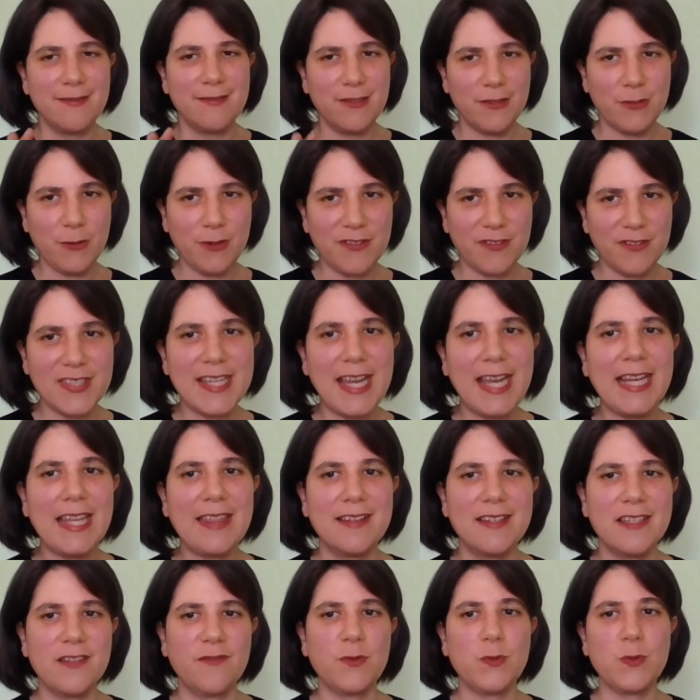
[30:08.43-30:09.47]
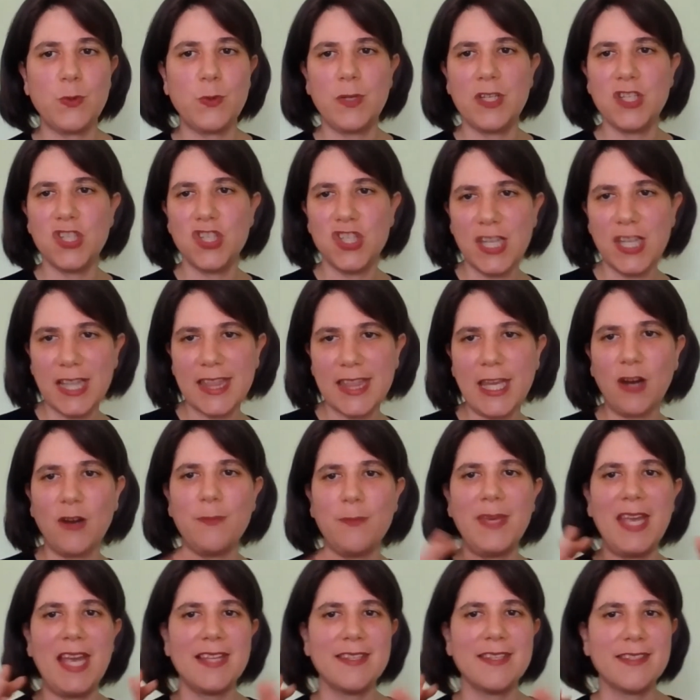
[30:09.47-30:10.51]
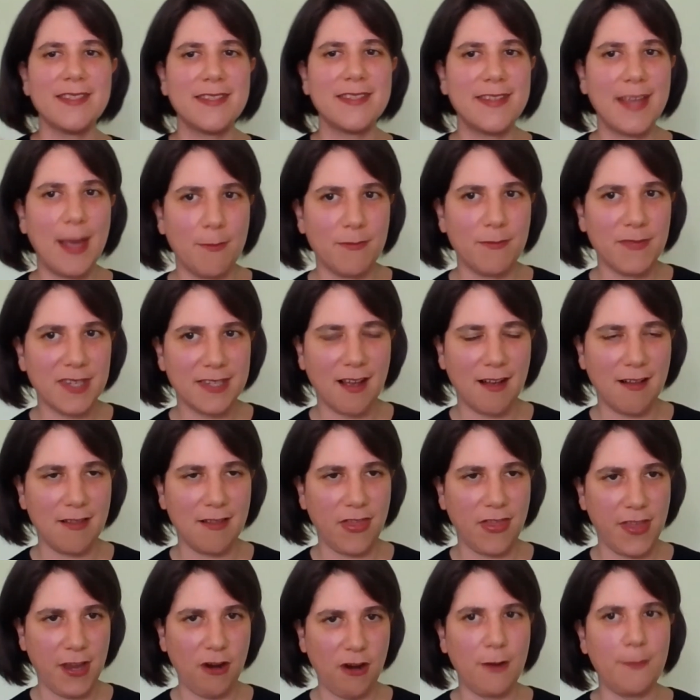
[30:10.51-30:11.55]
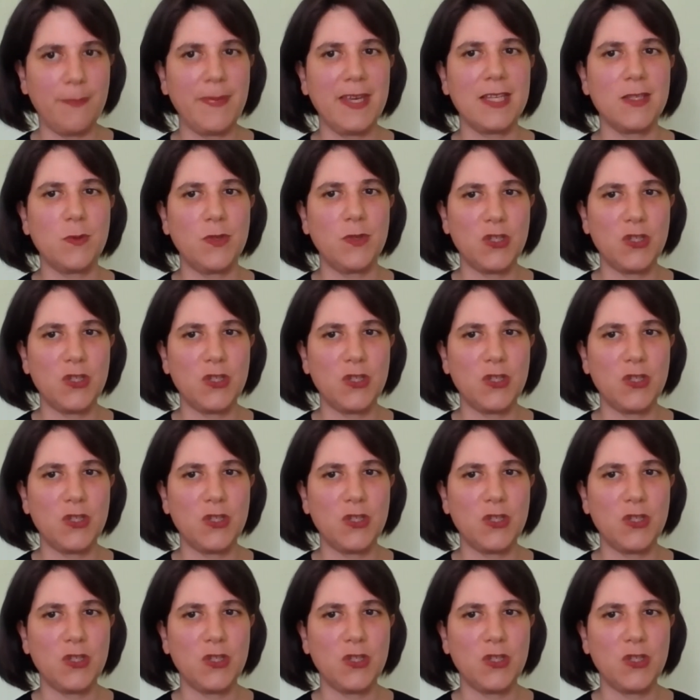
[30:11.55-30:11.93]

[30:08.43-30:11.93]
sort of stating the difference between gene therapy and stem cell therapies,